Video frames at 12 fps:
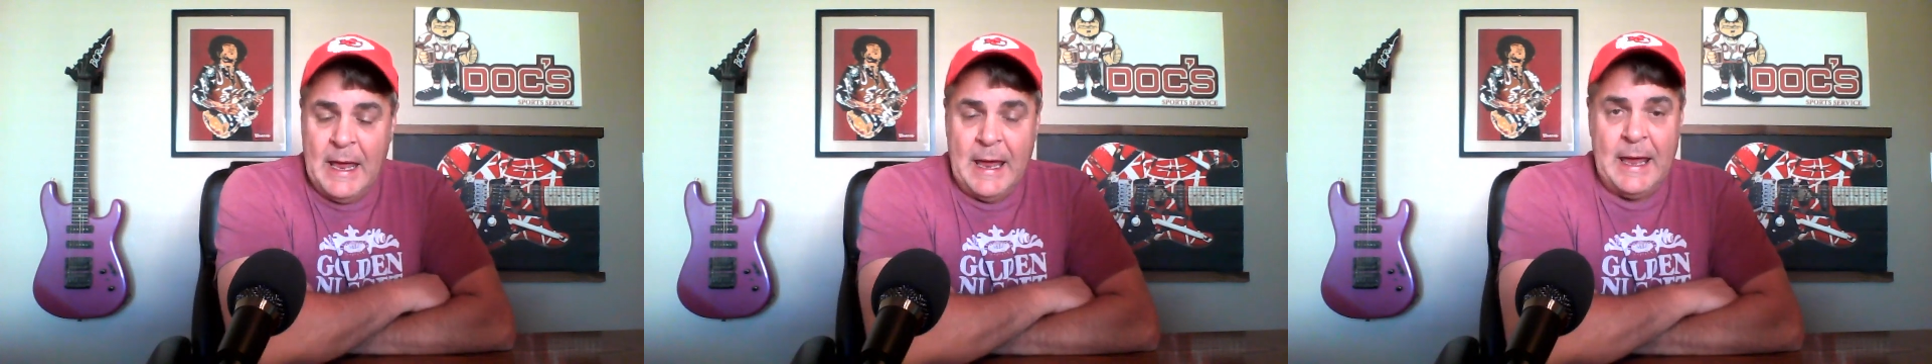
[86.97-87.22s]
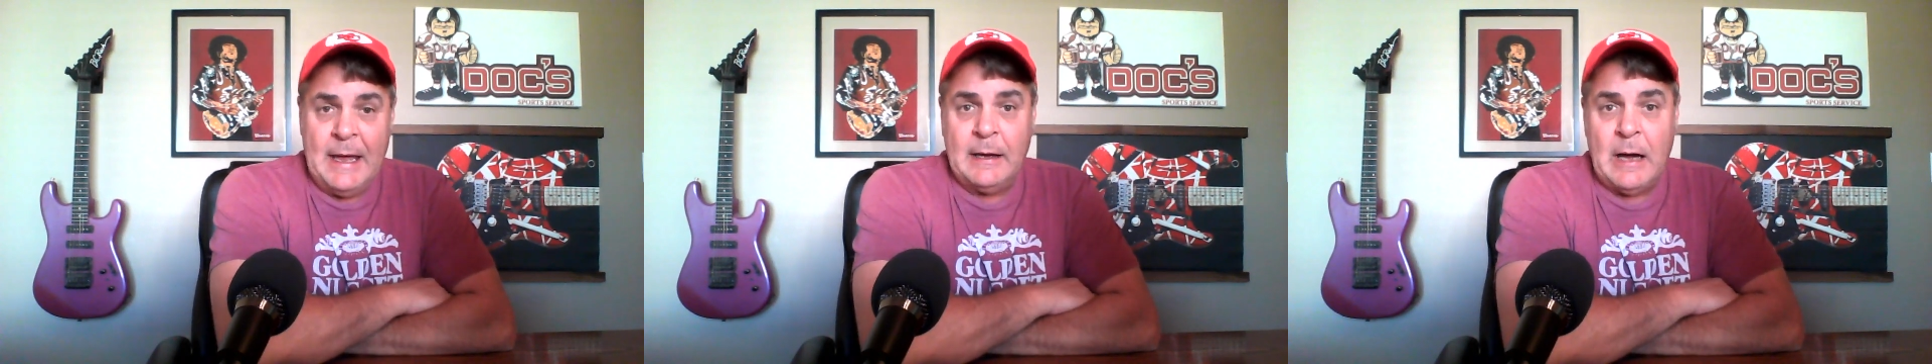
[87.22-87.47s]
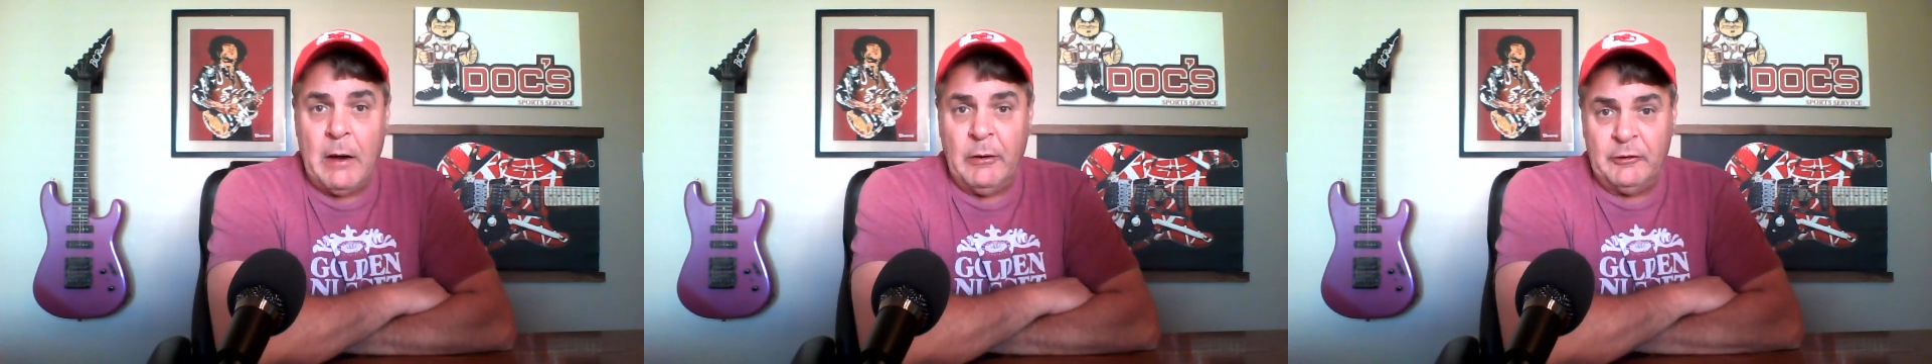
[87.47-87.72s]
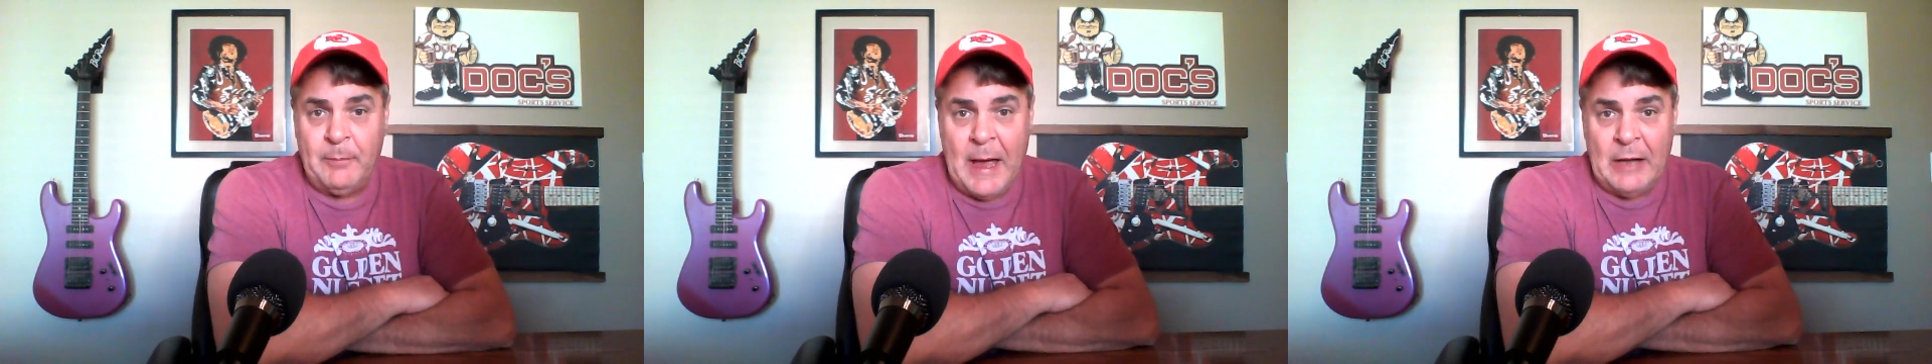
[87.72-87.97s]
In
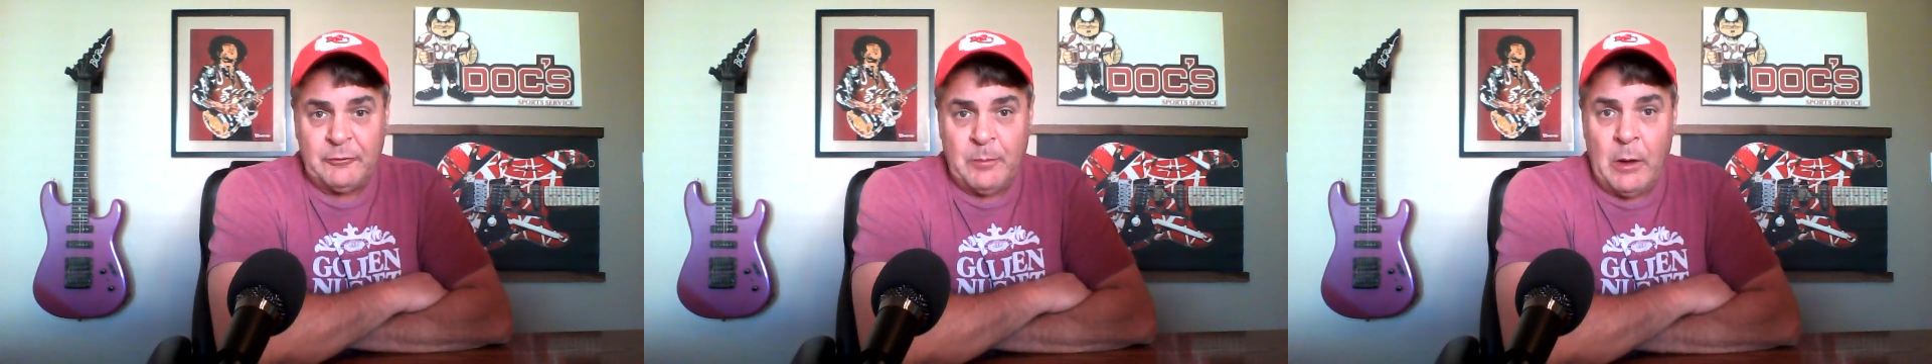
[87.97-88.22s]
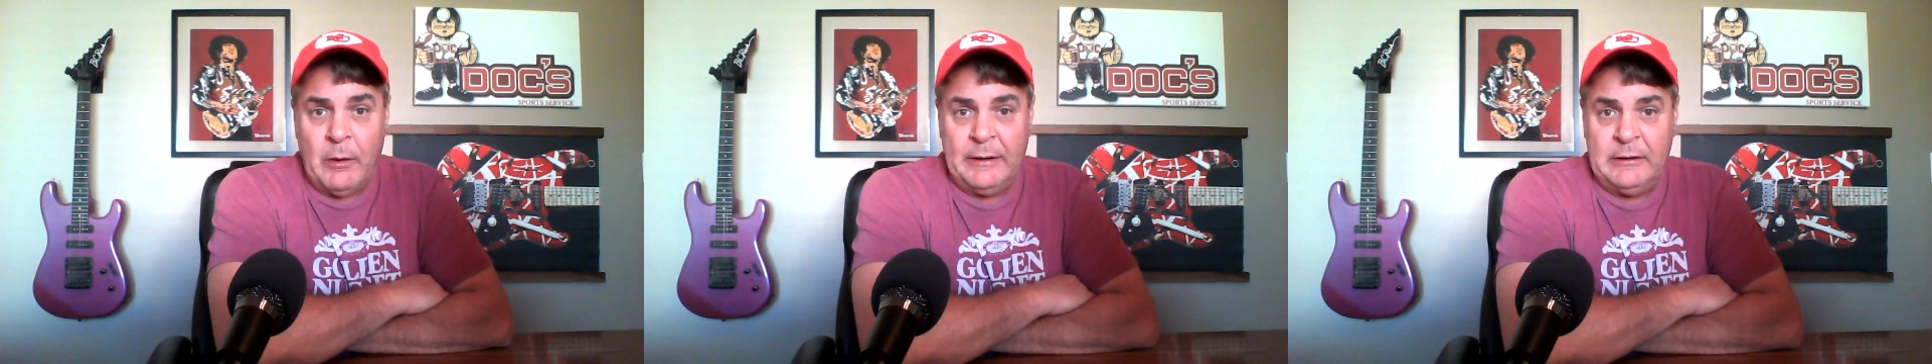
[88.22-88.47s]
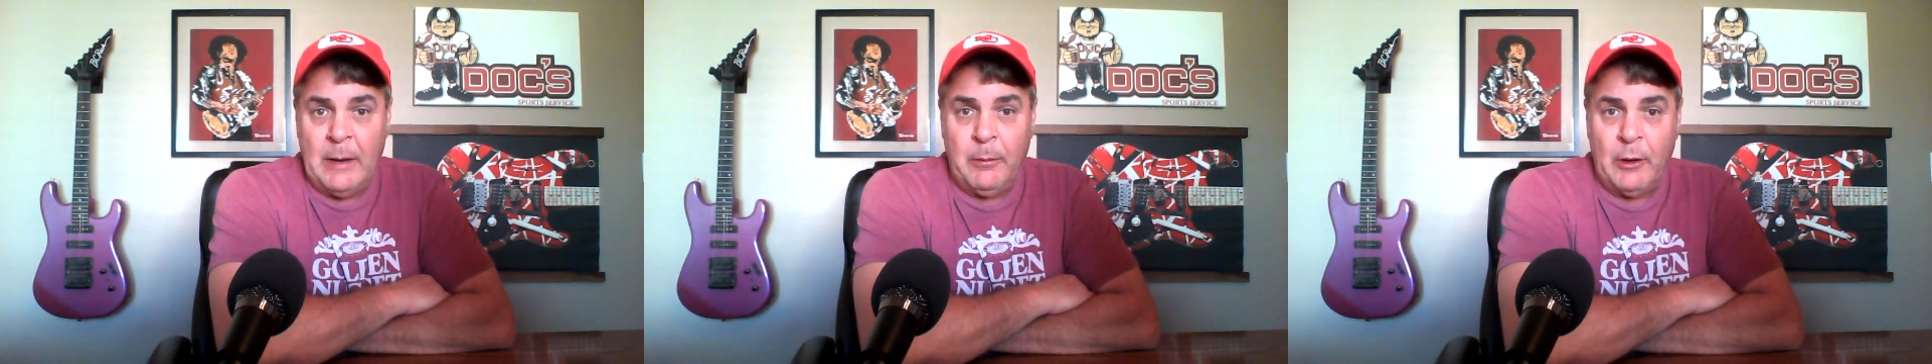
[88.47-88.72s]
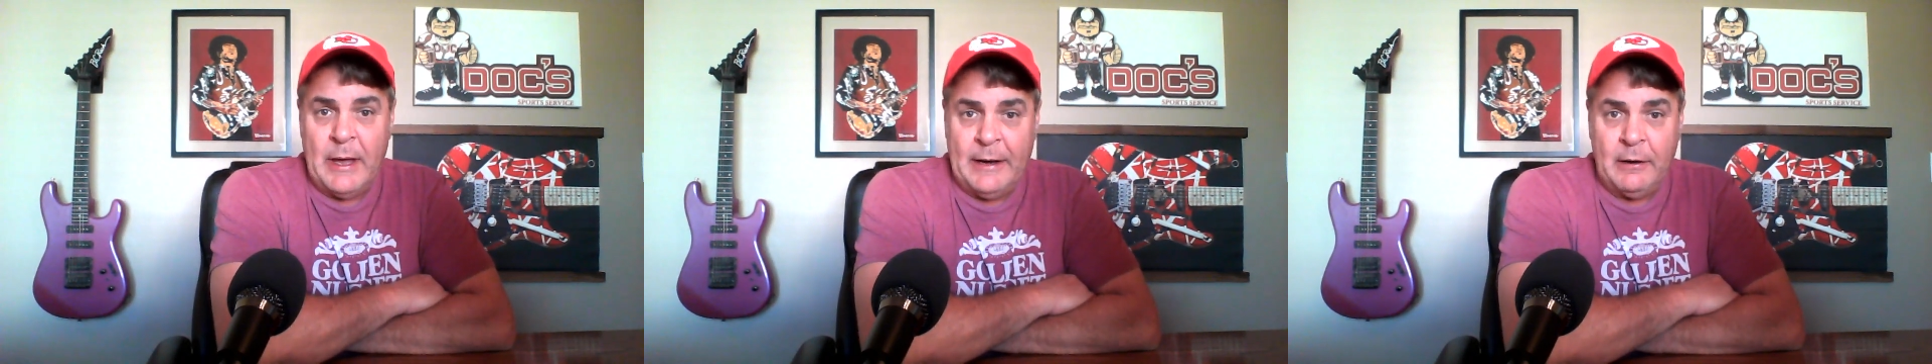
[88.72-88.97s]
college basketball, a
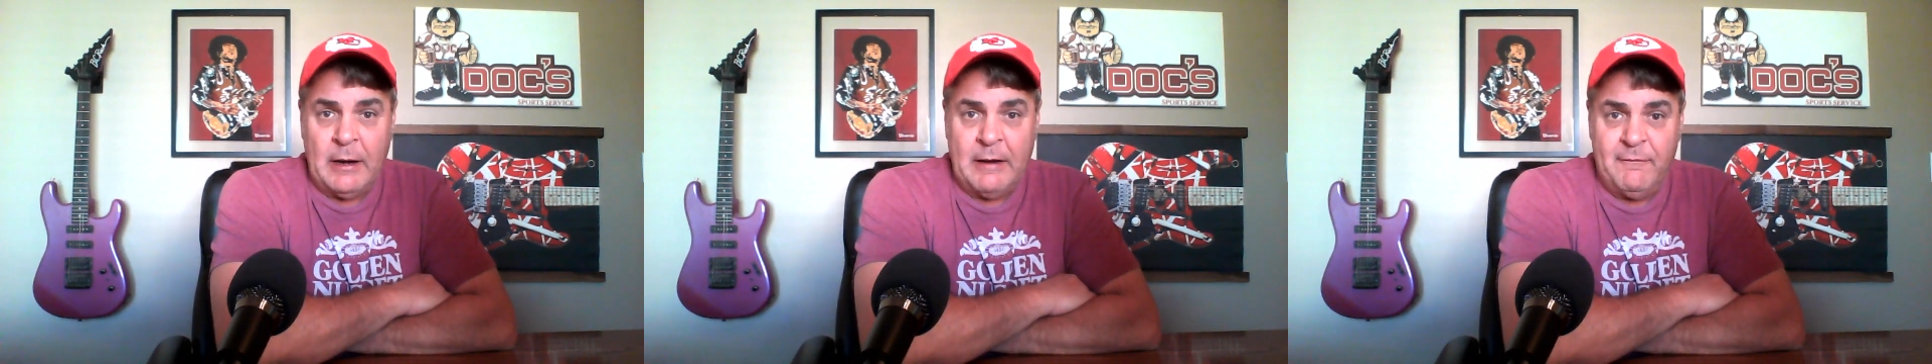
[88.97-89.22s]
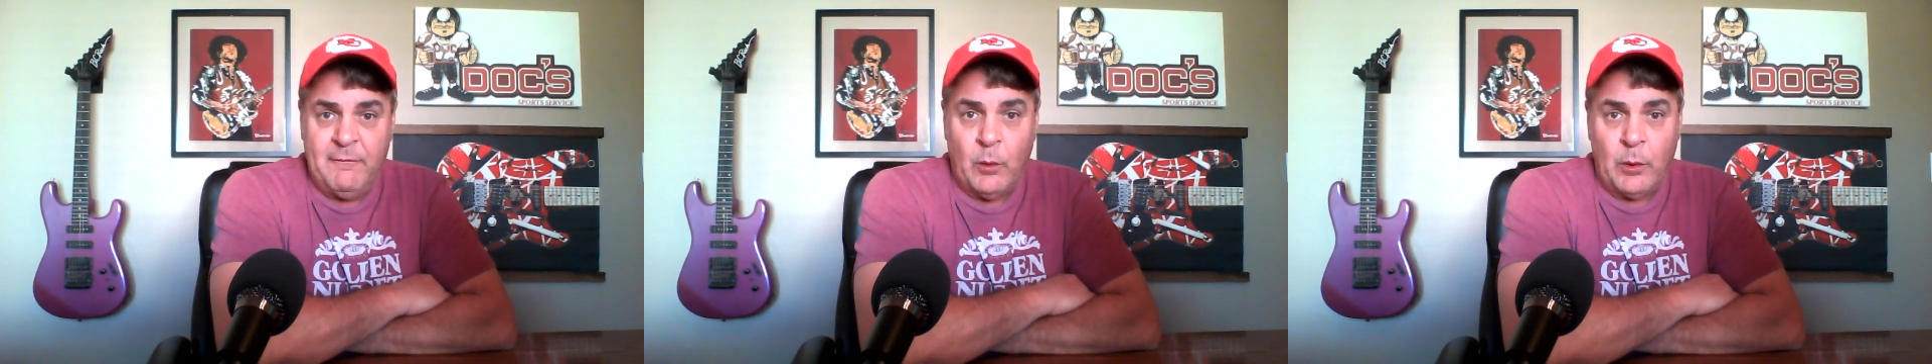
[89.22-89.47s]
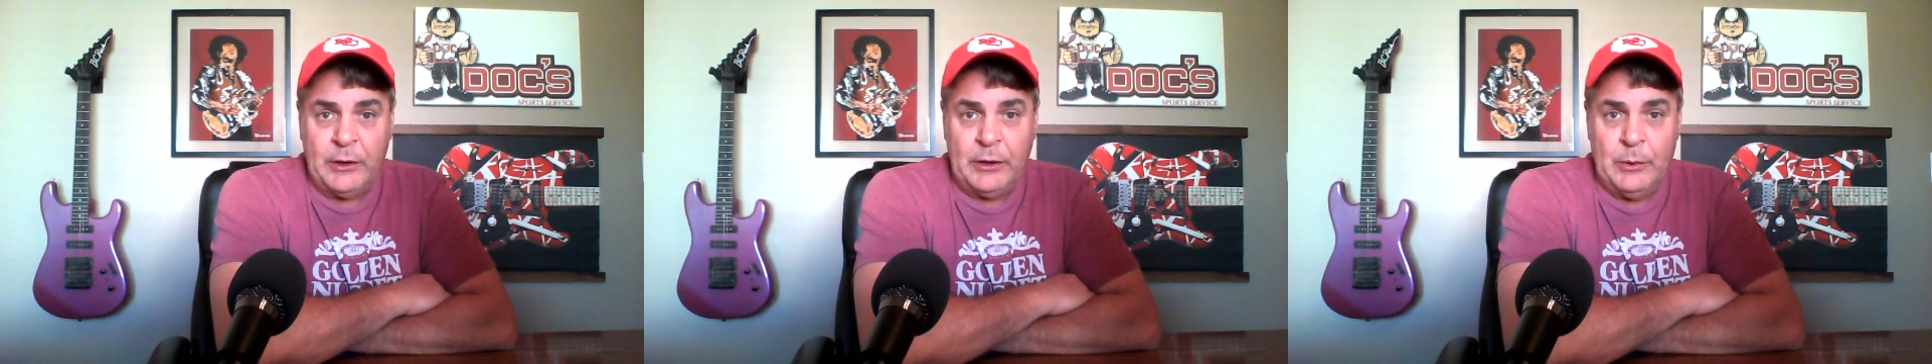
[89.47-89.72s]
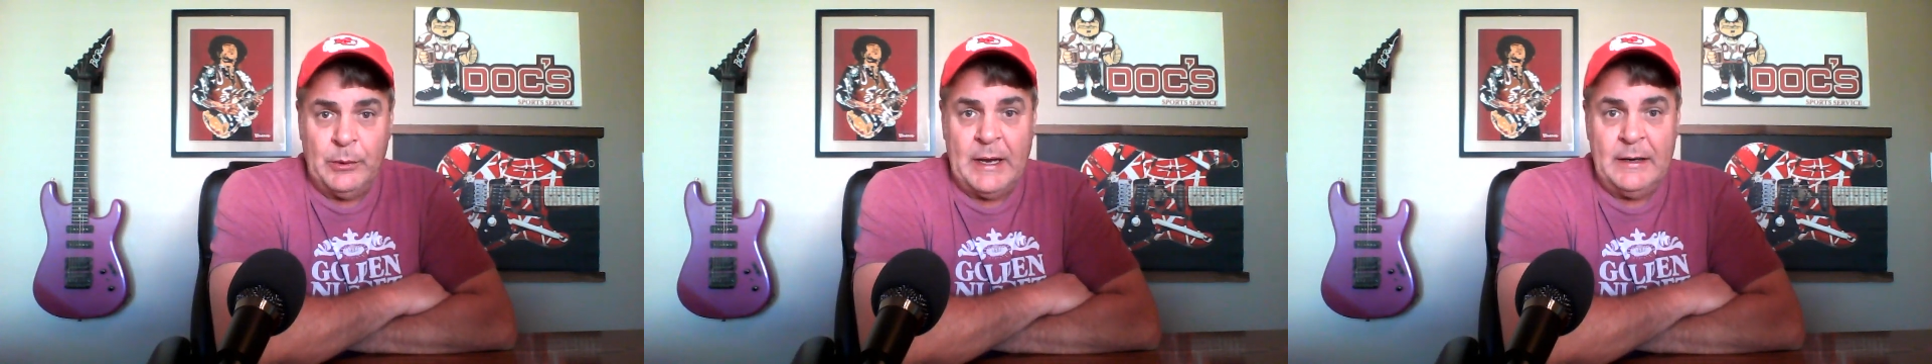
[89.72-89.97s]
doubleheader, a four
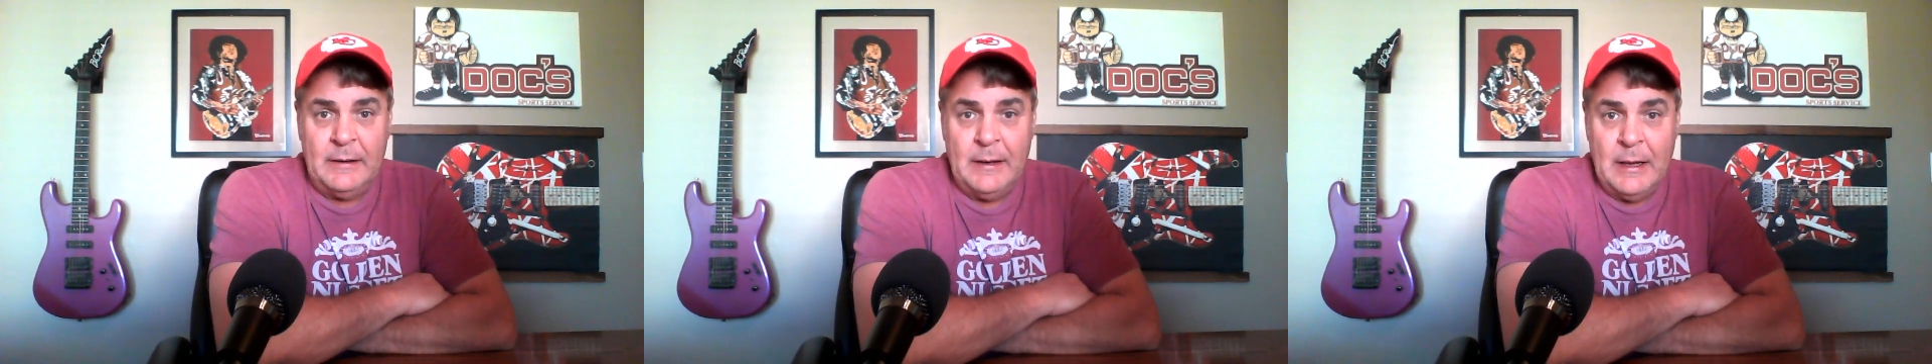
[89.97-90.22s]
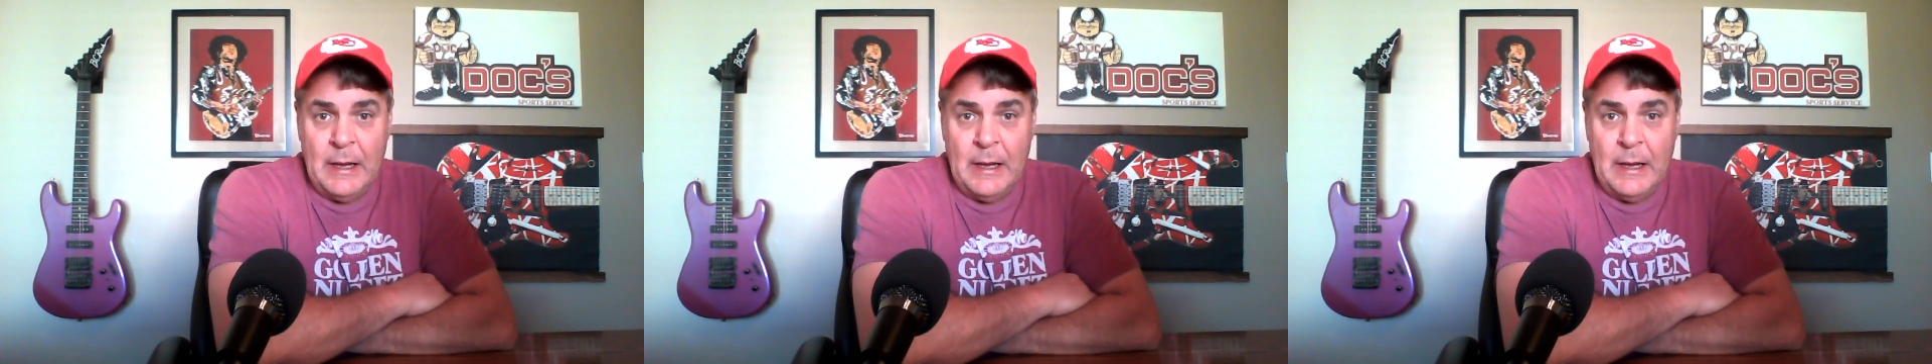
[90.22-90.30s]
unit